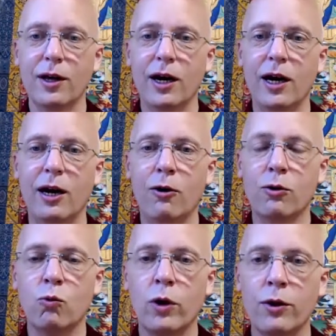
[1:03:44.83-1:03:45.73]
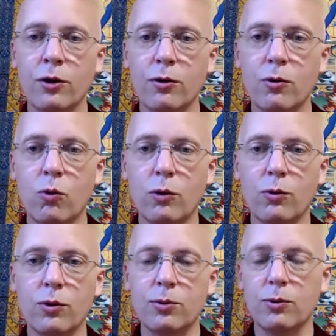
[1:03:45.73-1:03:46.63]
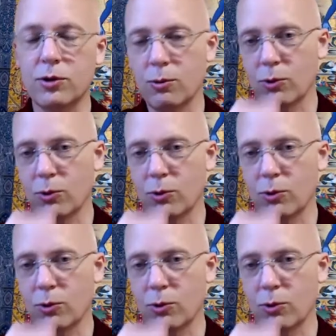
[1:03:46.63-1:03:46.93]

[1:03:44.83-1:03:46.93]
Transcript: how and whether what we should, we should,